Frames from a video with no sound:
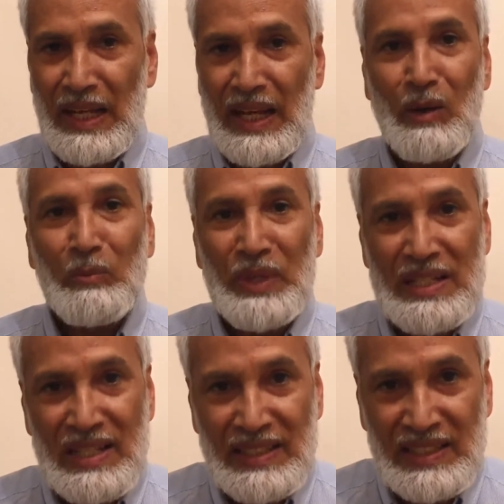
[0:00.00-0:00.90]
And
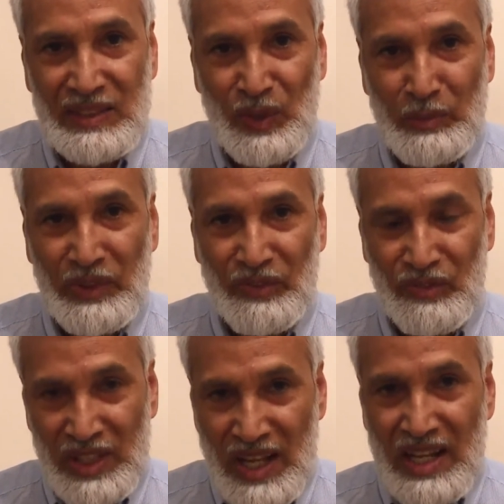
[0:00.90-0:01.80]
obviously this will be
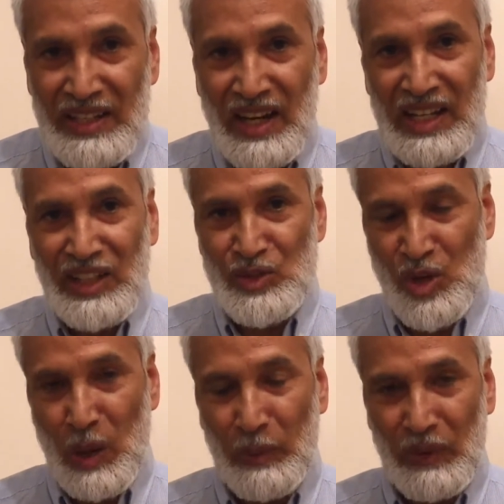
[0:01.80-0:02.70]
really, really
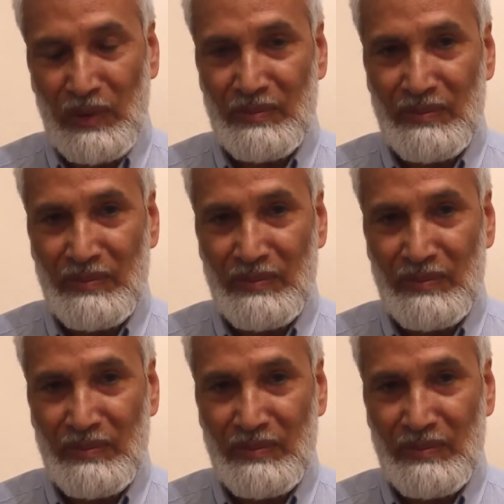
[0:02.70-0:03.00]
enjoyable